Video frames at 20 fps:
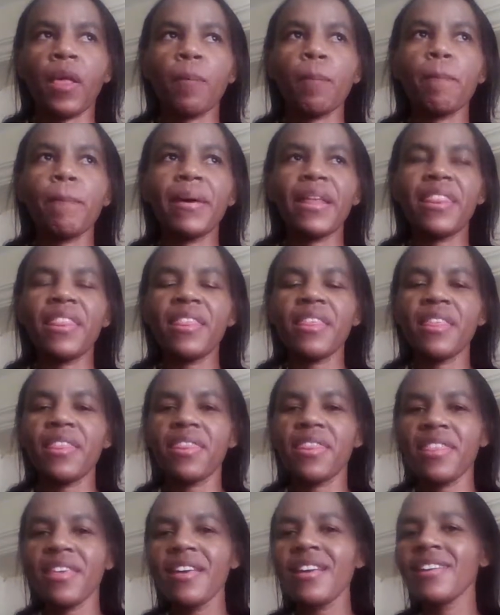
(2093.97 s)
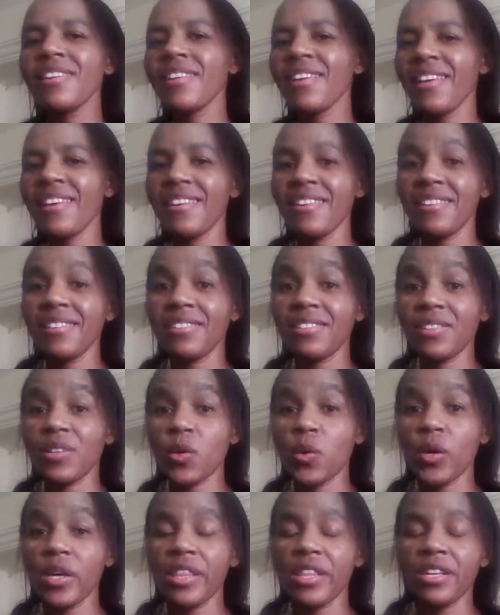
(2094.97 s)
But the thing is,
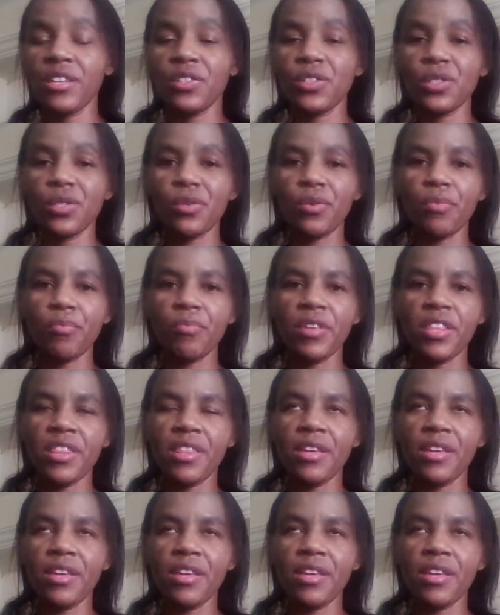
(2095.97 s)
when they saw me,